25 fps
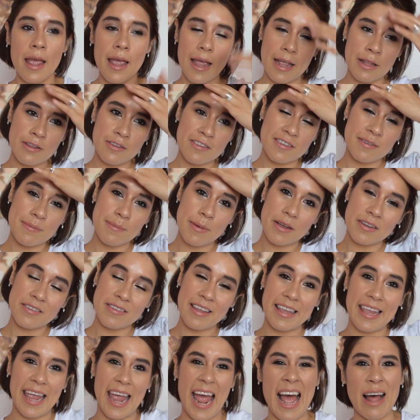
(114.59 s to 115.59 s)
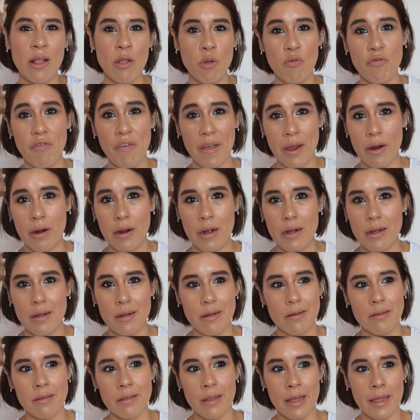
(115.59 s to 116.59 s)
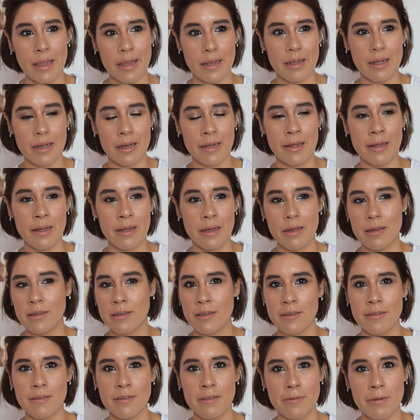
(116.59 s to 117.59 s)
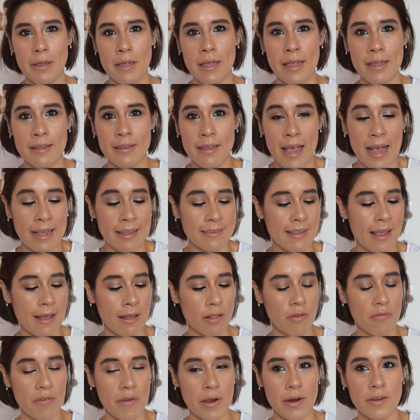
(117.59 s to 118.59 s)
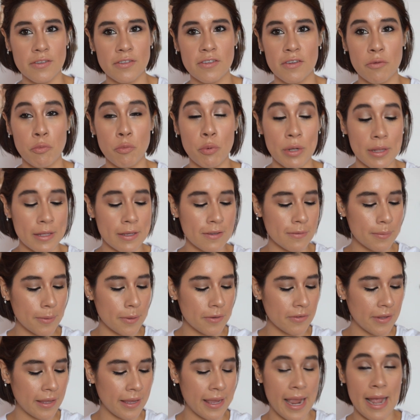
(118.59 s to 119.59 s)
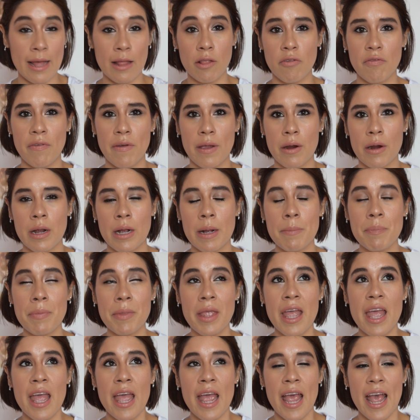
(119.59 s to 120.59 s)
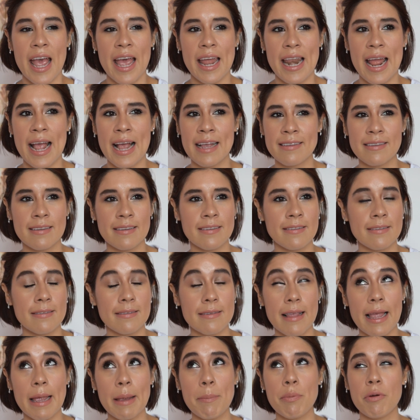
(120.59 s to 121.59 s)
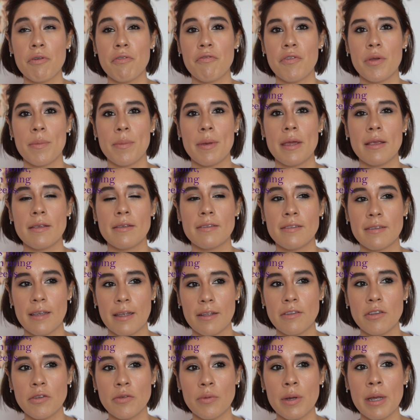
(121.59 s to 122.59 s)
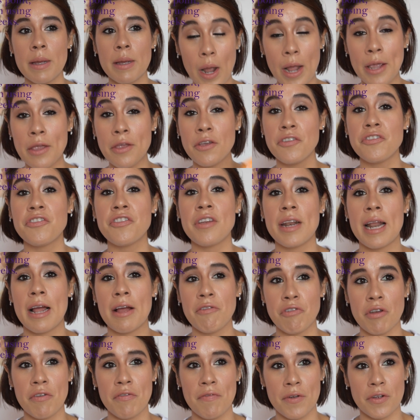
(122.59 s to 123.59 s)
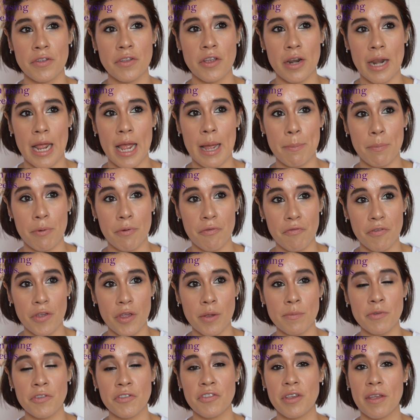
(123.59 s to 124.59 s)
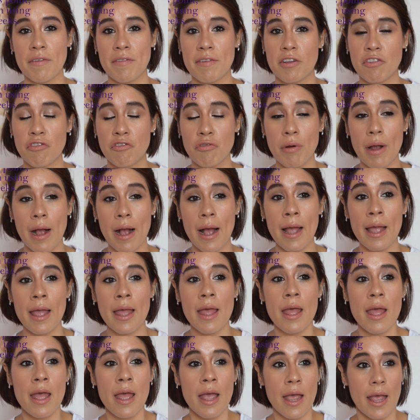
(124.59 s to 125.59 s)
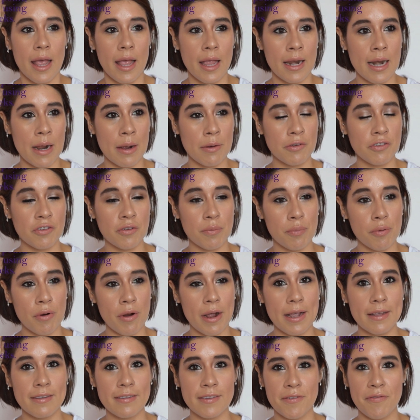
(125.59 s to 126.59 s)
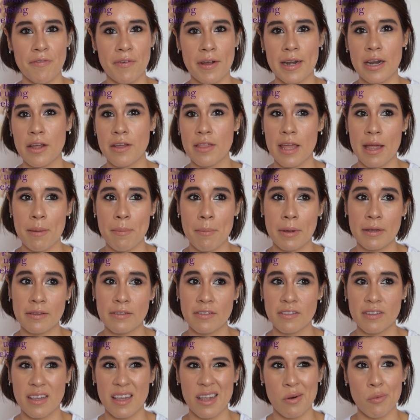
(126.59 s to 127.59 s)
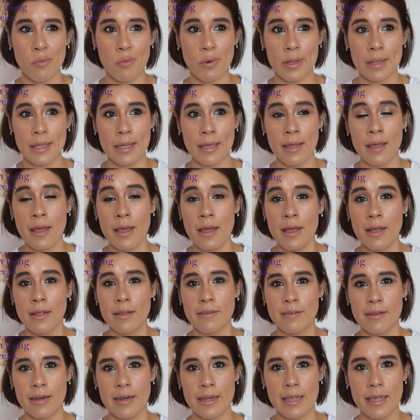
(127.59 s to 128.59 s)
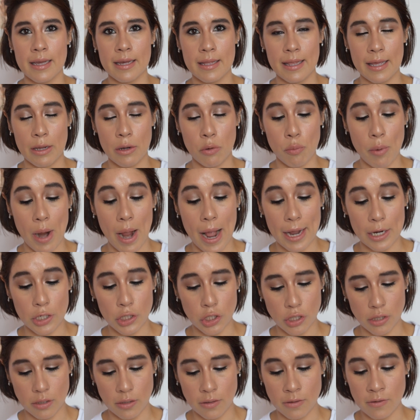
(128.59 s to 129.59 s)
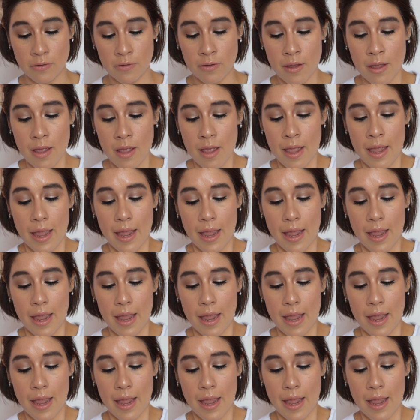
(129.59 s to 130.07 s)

It smells like aloe vera. Like uh, just, it has aloe vera, so it really smells like aloe vera, and it has a slight perfumey scent to I used it after I found out I had perfume just to give it a try, and I was surprised to find out that my skin really didn't get like rashes.